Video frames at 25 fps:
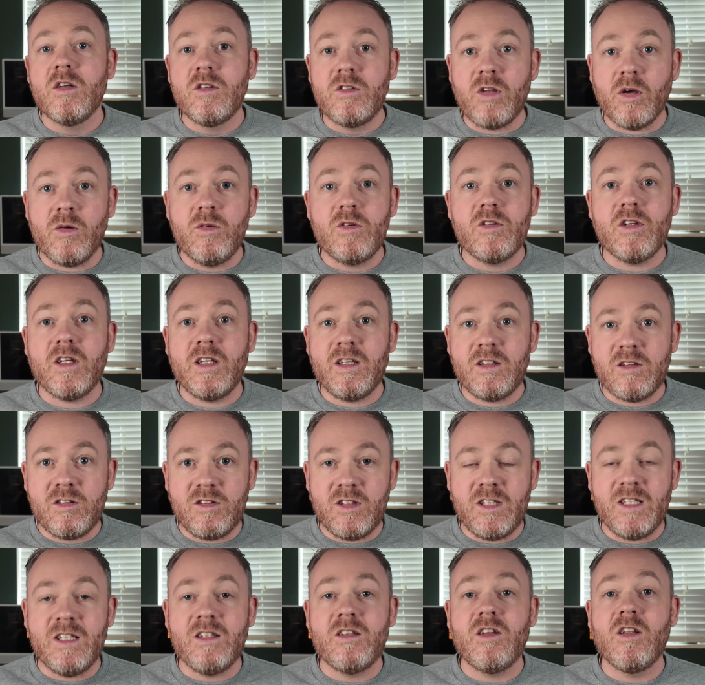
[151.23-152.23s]
don't
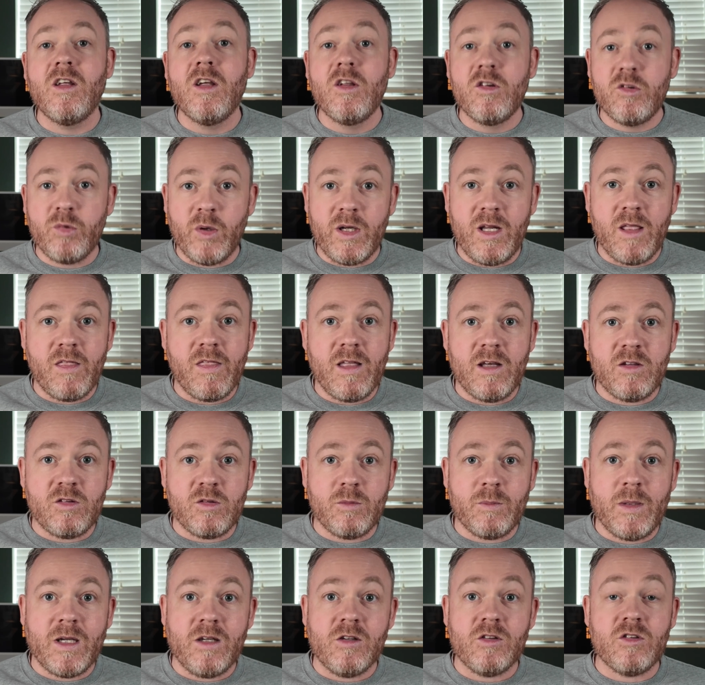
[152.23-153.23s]
exceed
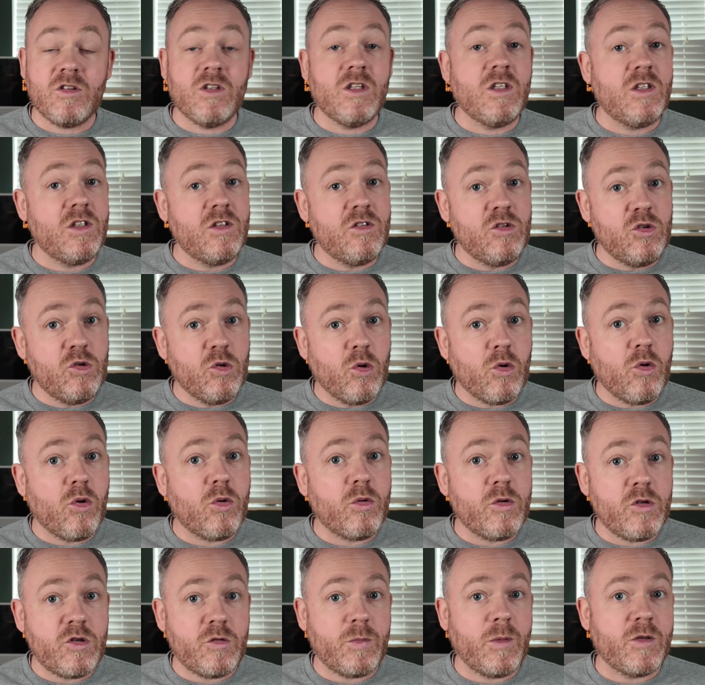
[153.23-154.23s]
£20,000, and it is
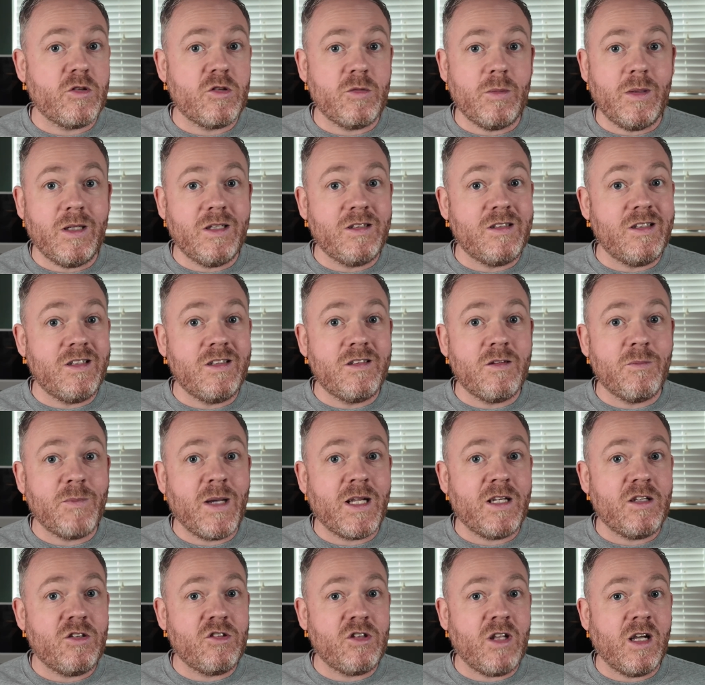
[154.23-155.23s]
your responsibility to
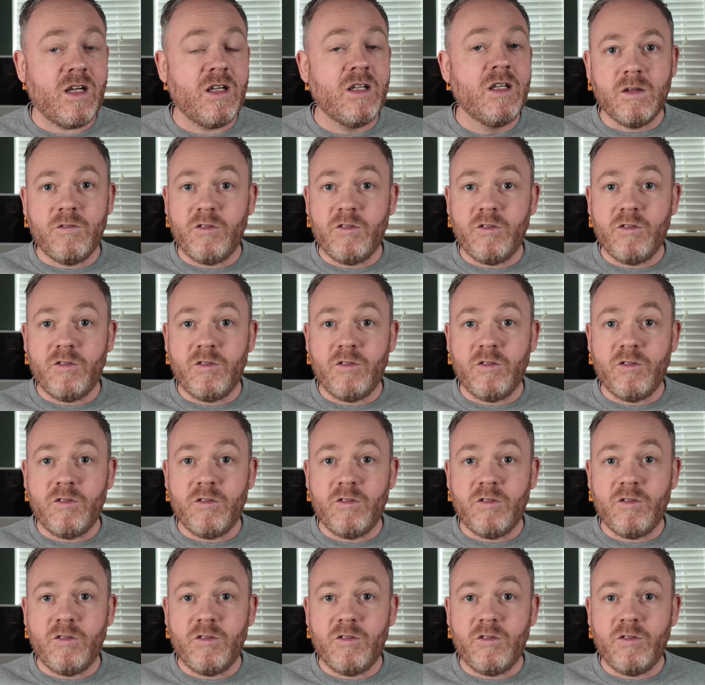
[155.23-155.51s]
manage that.